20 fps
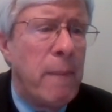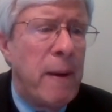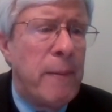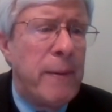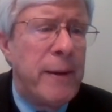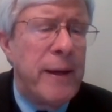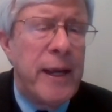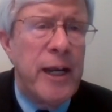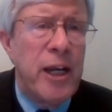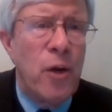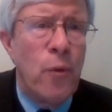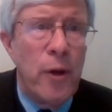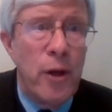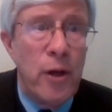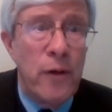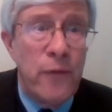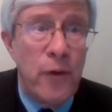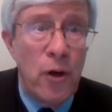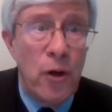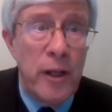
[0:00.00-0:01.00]
maybe getting
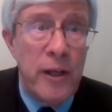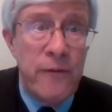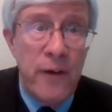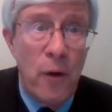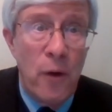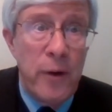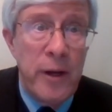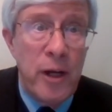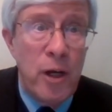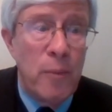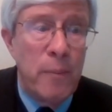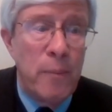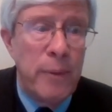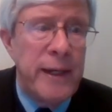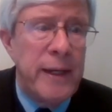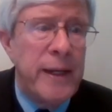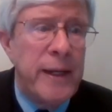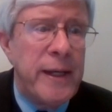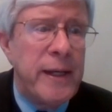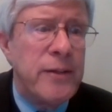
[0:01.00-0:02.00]
rid of early voting
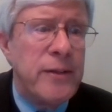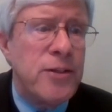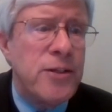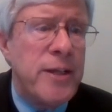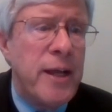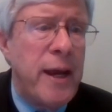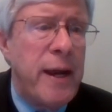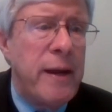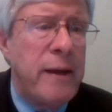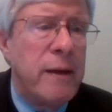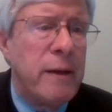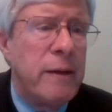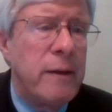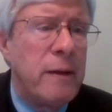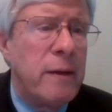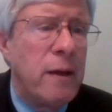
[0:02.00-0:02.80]
completely in the state.